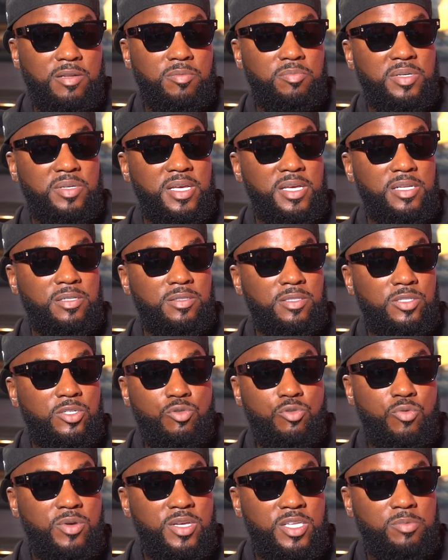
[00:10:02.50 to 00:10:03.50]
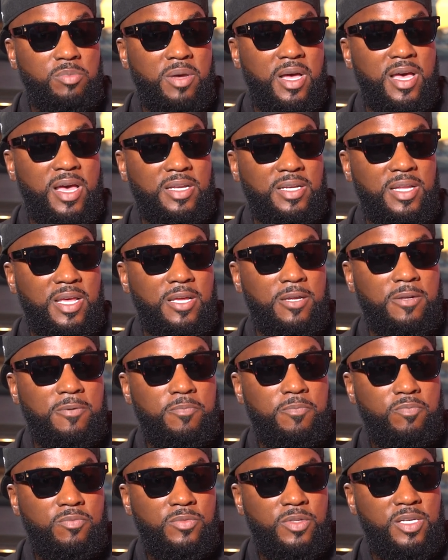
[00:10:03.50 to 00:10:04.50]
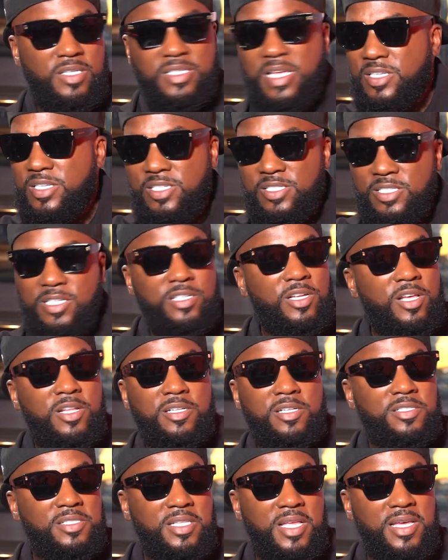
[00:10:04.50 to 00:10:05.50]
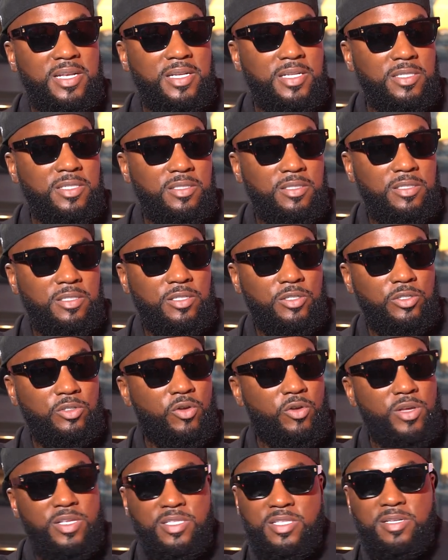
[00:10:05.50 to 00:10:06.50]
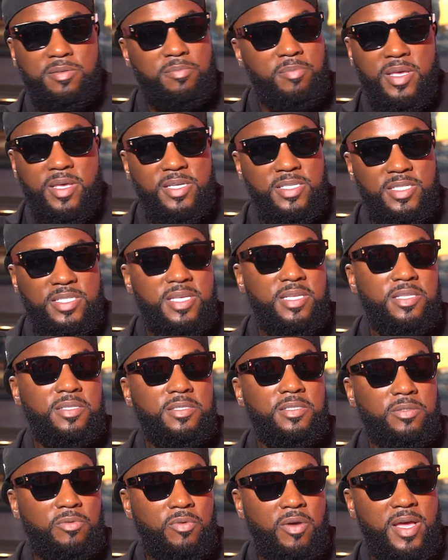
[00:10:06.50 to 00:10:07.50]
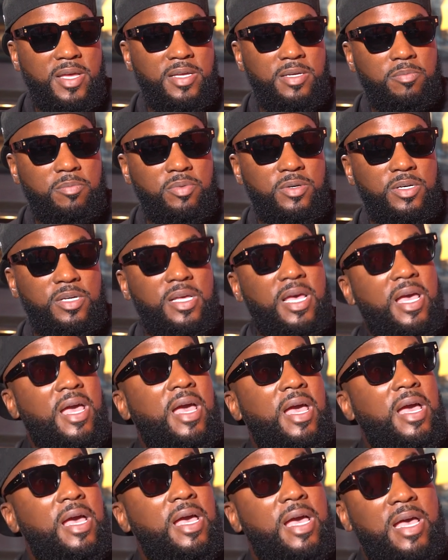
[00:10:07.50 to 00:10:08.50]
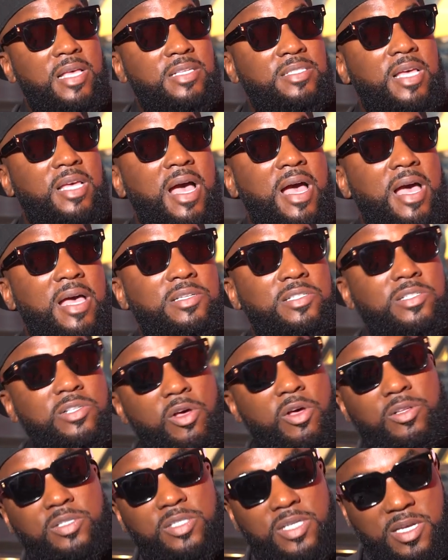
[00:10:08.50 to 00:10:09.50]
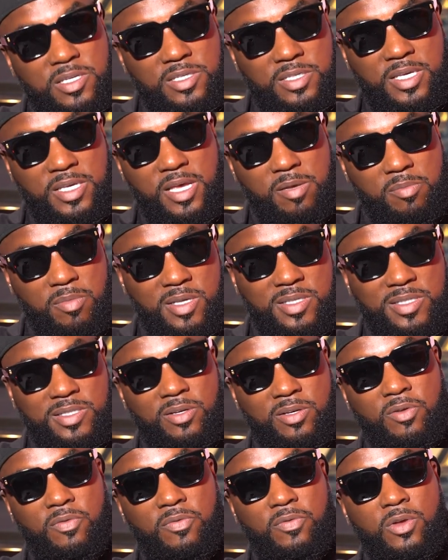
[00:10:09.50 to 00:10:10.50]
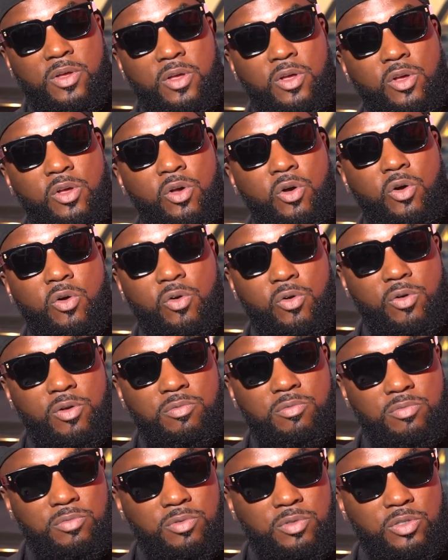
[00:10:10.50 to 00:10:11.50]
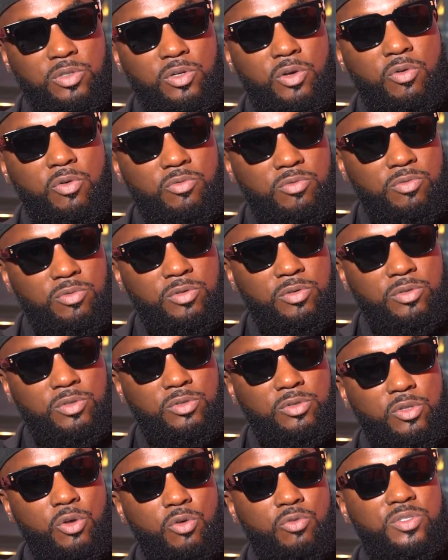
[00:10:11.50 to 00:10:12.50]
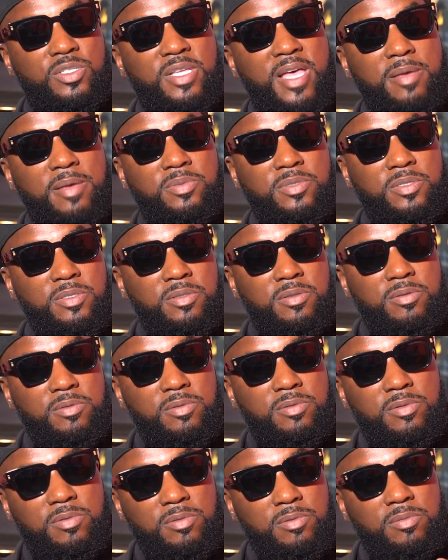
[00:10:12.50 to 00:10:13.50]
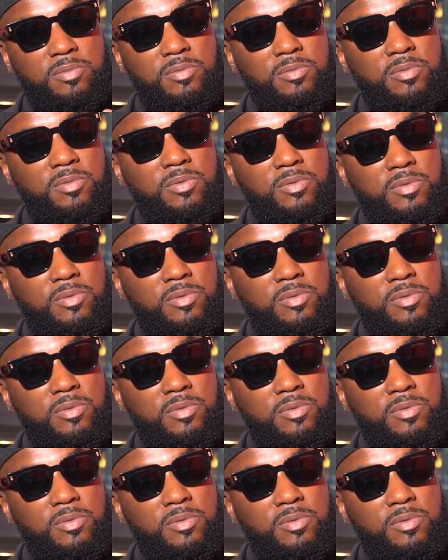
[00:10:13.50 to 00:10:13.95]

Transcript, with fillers: in the bed two weeks behind that because I mm-hmm. just didn't understand it. Yeah. You know, it didn't make sense, right? But as I started to educate myself on, you know, those types of grief,